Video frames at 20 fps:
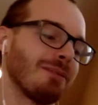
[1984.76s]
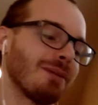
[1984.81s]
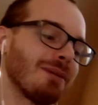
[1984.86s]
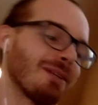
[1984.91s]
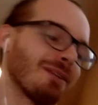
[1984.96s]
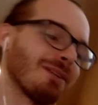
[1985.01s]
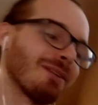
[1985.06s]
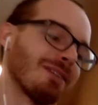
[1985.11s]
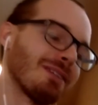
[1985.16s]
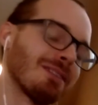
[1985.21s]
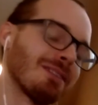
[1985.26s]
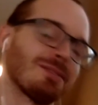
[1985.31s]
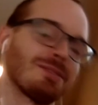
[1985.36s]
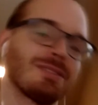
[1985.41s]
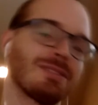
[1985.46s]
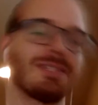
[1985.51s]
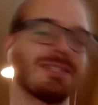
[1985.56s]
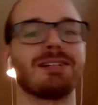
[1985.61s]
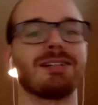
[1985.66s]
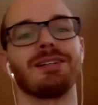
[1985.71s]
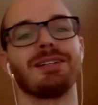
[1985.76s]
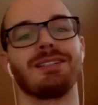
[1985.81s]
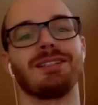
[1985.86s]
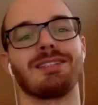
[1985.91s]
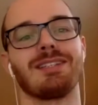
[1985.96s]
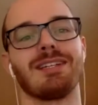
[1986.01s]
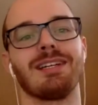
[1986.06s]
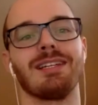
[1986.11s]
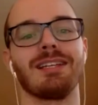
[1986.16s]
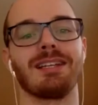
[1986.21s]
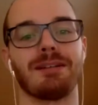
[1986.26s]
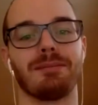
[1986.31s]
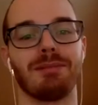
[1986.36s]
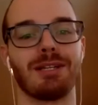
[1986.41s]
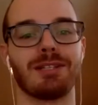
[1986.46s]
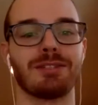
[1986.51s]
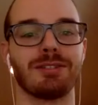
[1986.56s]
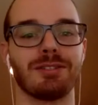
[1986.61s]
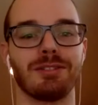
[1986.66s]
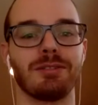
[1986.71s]
whether things were set or unset, like
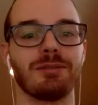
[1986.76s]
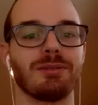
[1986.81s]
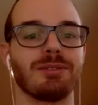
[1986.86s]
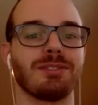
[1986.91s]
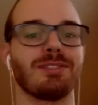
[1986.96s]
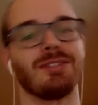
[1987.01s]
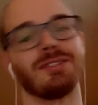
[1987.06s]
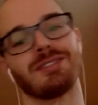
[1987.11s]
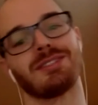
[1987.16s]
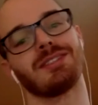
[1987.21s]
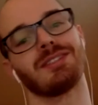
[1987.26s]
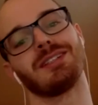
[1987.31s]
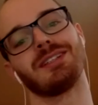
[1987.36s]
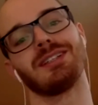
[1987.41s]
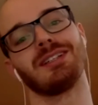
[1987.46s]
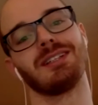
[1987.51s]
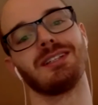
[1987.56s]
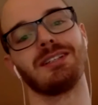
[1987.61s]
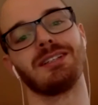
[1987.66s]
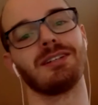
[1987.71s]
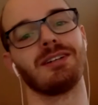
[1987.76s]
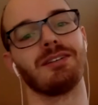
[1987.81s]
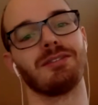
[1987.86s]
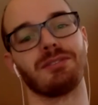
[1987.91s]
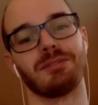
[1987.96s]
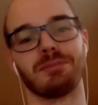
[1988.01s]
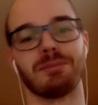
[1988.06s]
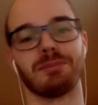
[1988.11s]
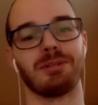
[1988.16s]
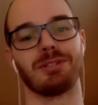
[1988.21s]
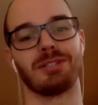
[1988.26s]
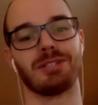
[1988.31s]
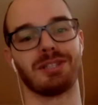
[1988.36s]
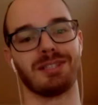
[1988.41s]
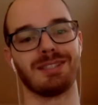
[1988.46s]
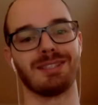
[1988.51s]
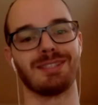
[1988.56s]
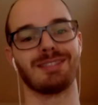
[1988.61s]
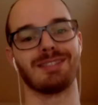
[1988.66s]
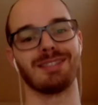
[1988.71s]
make sure your results of the merge are
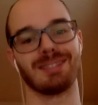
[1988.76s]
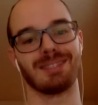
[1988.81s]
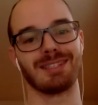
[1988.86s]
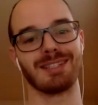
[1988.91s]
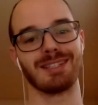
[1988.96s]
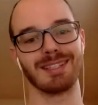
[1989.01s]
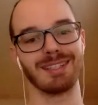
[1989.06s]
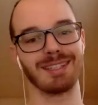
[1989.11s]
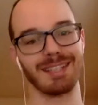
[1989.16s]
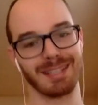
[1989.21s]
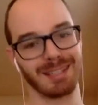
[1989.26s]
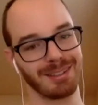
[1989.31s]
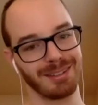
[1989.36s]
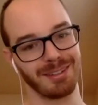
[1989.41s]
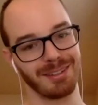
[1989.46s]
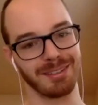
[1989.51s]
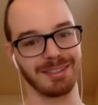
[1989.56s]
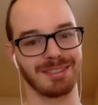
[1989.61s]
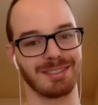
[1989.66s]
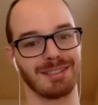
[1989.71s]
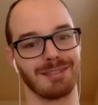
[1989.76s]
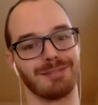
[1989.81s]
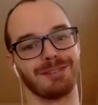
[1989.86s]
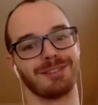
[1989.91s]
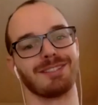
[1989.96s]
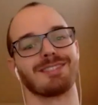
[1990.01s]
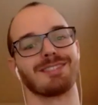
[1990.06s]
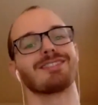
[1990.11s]
consistent, like in all these different